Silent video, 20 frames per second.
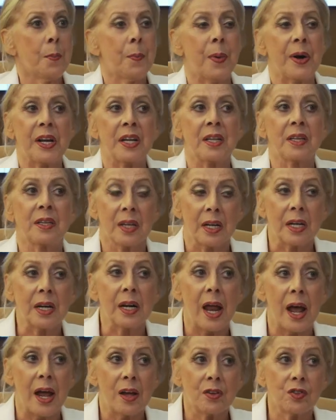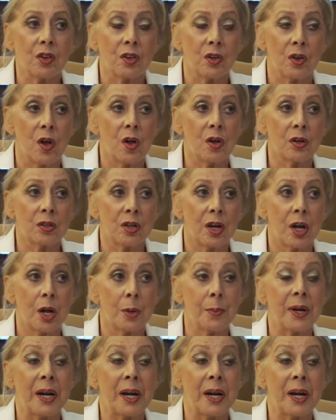But it did last a long time.